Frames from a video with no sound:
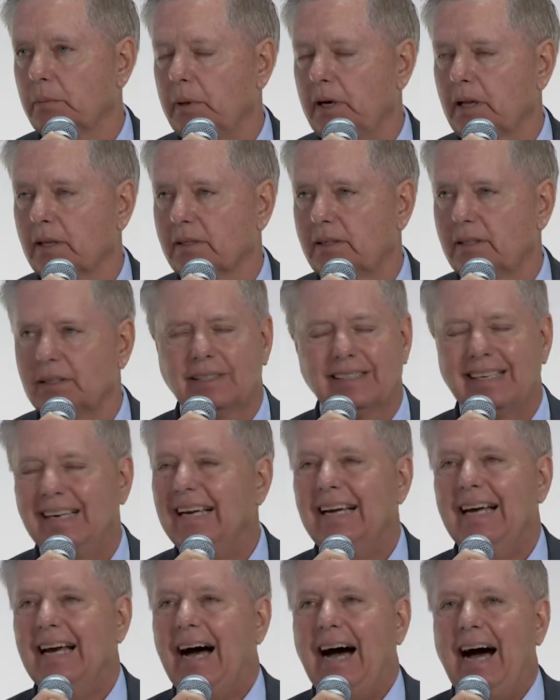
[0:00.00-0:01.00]
politics.
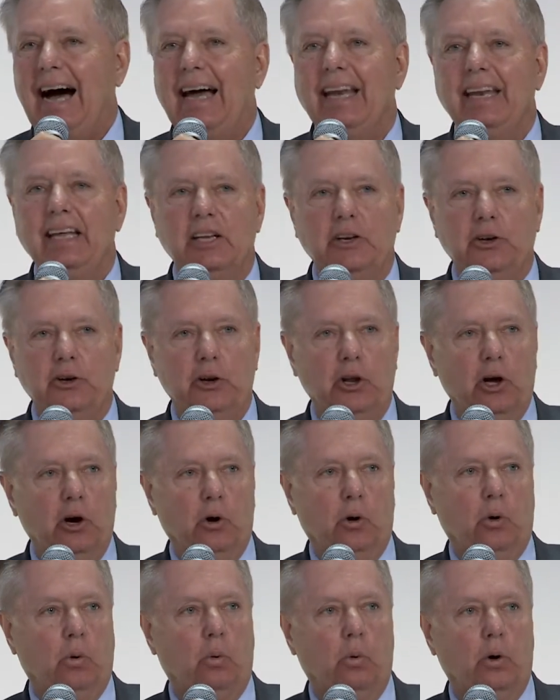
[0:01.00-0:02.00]
I didn't
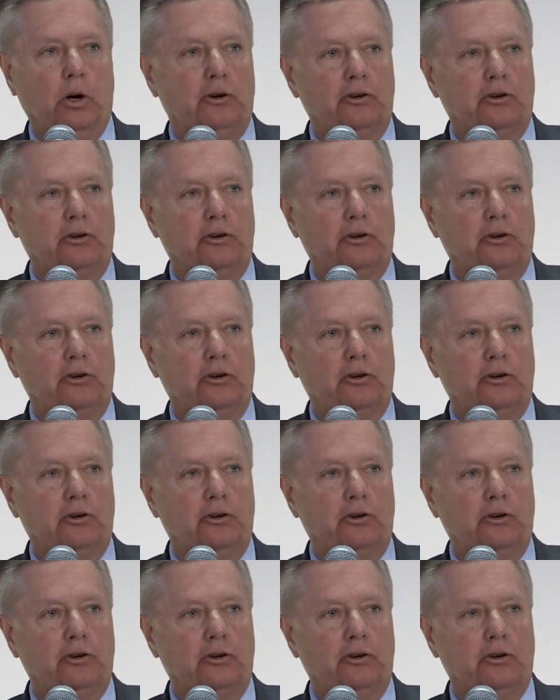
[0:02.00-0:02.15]
know what